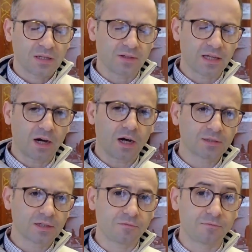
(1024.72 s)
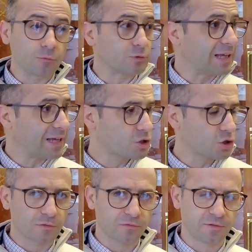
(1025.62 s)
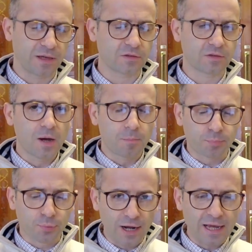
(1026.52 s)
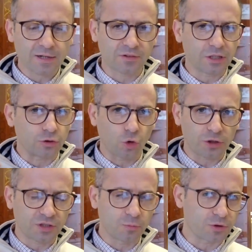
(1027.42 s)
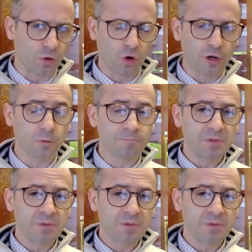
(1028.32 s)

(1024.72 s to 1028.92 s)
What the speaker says: They are the foundation of faith. Prayer, the anointing with oil.